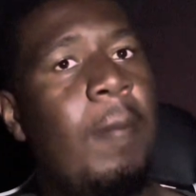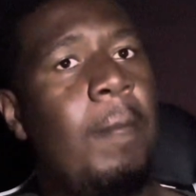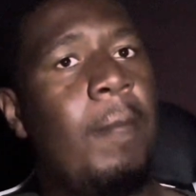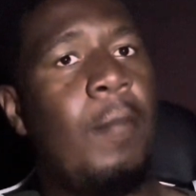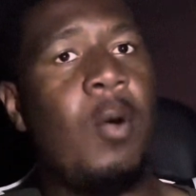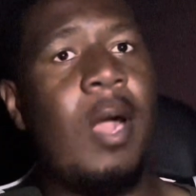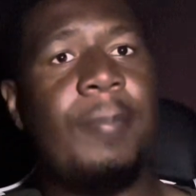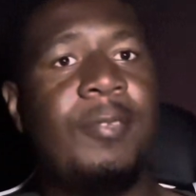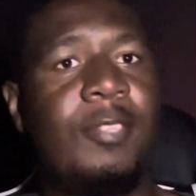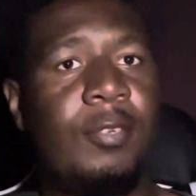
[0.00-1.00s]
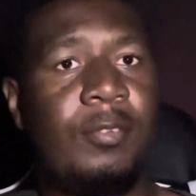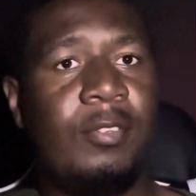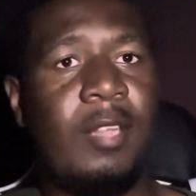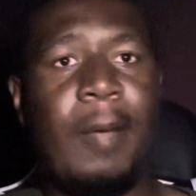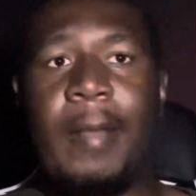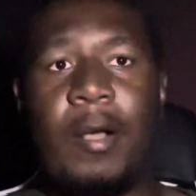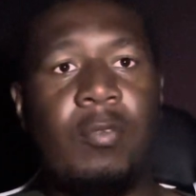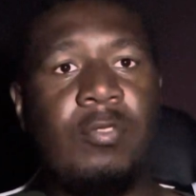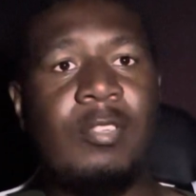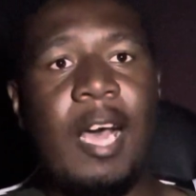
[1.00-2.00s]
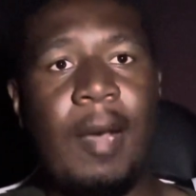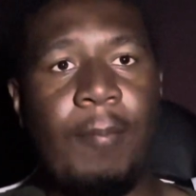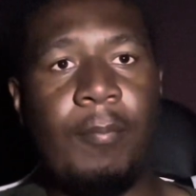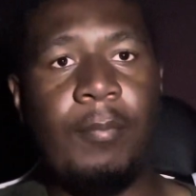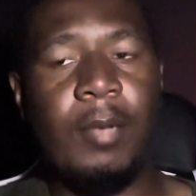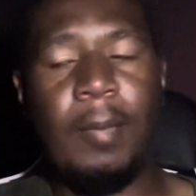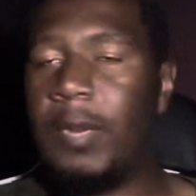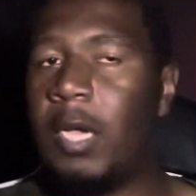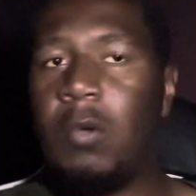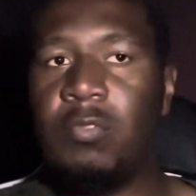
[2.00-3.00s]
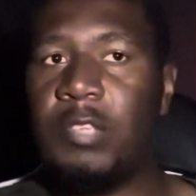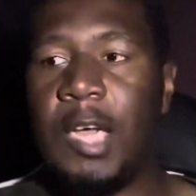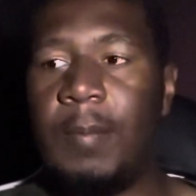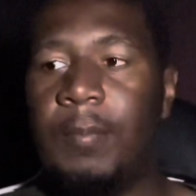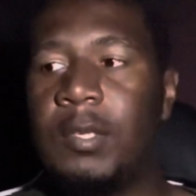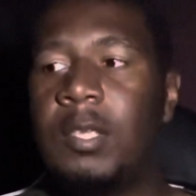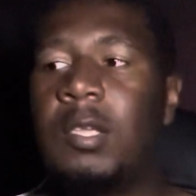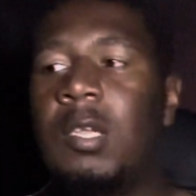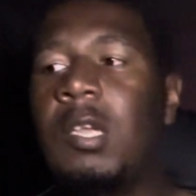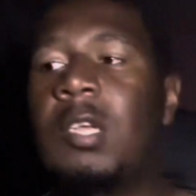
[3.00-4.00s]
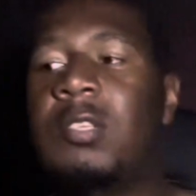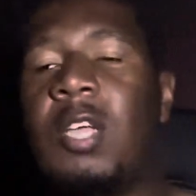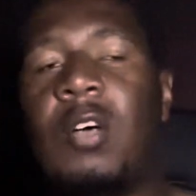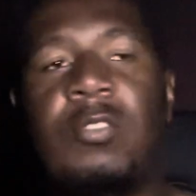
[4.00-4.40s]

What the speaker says: more episodes. I'm not gonna stop. So